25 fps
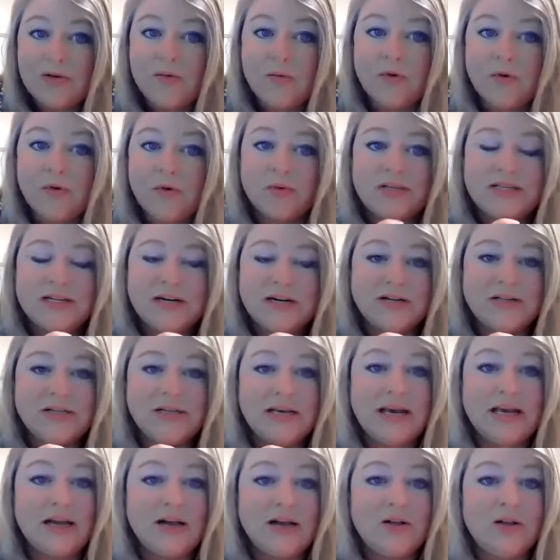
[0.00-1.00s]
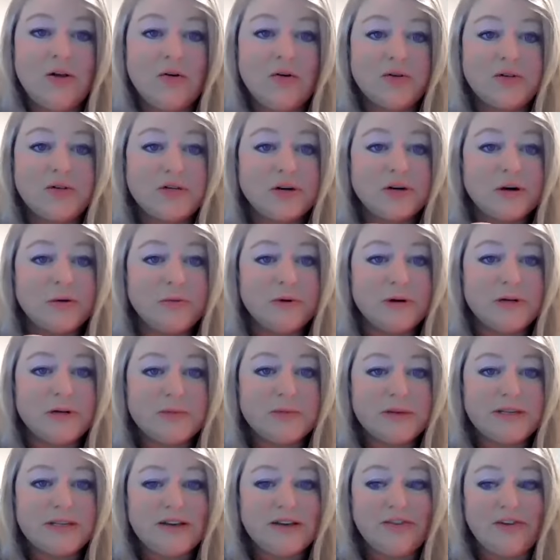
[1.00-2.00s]
where we start to get closer and more
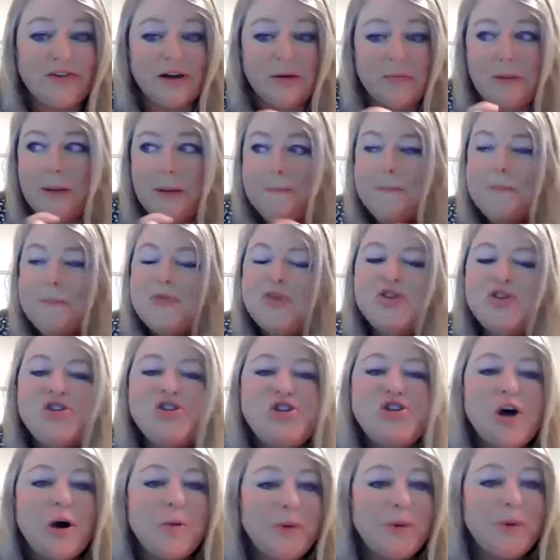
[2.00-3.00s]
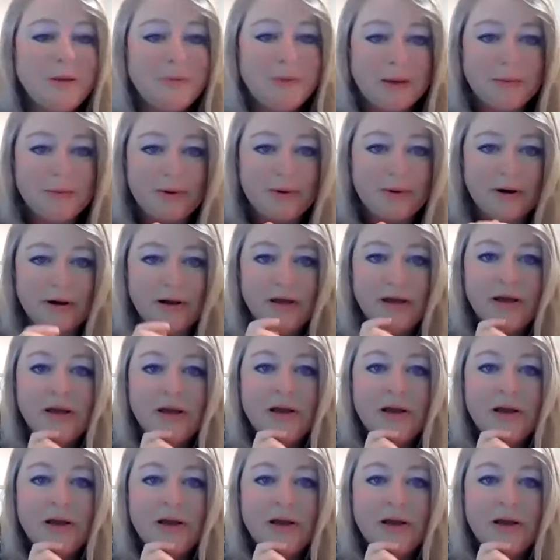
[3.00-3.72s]
specific. But so many people